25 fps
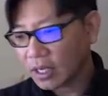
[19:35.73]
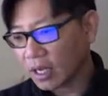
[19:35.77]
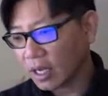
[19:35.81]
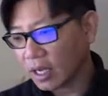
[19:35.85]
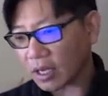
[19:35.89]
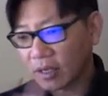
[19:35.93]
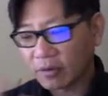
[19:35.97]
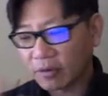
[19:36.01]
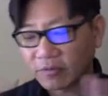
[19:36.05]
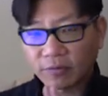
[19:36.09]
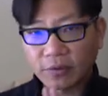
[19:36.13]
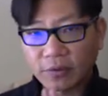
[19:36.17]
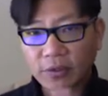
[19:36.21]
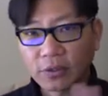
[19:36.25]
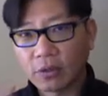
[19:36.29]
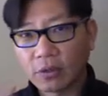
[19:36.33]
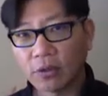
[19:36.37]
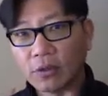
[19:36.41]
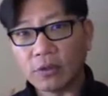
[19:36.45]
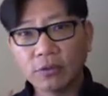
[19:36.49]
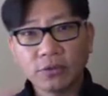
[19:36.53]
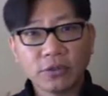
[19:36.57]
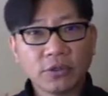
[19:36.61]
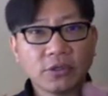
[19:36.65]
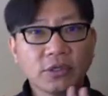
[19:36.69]
And for the
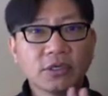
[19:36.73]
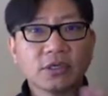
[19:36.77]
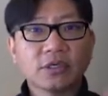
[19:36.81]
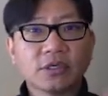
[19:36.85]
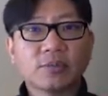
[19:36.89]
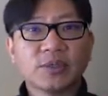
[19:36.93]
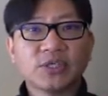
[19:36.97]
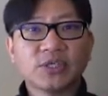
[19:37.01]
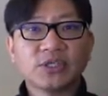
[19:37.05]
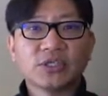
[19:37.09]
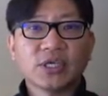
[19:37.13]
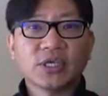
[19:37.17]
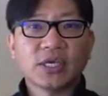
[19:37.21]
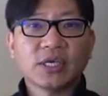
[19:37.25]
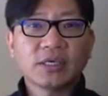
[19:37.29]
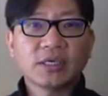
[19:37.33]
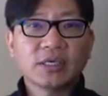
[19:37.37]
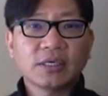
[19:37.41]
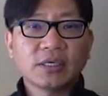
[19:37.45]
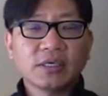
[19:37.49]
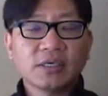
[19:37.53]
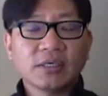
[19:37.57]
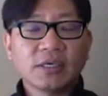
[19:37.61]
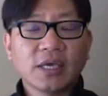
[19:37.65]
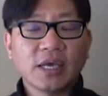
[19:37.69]
whole unit to be
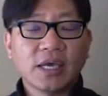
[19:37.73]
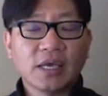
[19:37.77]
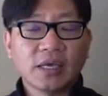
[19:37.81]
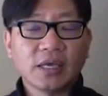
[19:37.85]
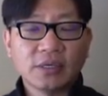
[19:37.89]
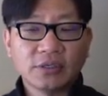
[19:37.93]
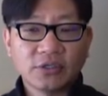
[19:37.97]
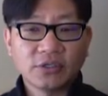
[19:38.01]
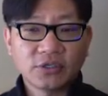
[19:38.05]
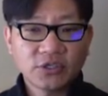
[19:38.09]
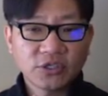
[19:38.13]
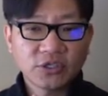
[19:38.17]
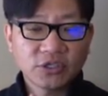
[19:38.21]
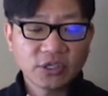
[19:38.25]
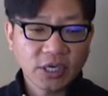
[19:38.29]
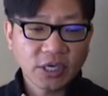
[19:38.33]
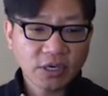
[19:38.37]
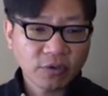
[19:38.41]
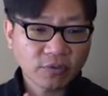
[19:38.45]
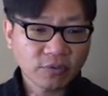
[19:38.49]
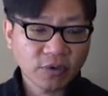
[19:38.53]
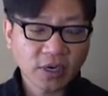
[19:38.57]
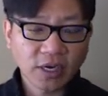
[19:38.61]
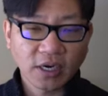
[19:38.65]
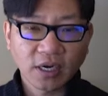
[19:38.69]
shaking and
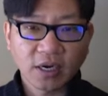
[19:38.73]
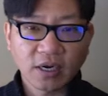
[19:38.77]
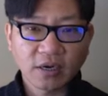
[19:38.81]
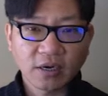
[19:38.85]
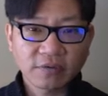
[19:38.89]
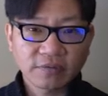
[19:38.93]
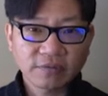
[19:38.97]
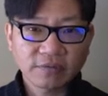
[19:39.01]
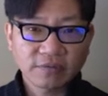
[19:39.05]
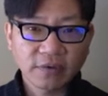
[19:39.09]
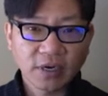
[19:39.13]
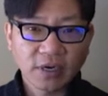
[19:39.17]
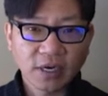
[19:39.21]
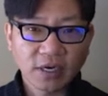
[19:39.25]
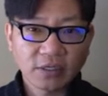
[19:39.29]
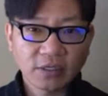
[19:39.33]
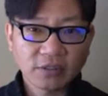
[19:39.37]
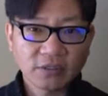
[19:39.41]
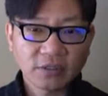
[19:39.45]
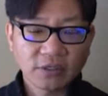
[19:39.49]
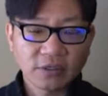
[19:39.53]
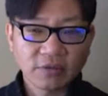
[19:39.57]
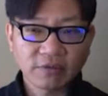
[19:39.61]
shake right off onto